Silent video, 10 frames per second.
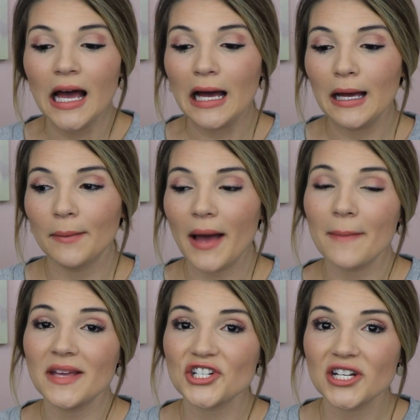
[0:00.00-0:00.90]
Um, I
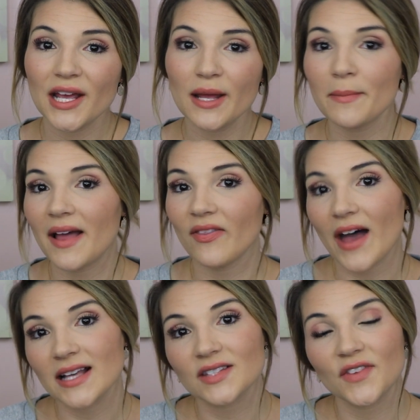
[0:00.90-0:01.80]
mentioned in my last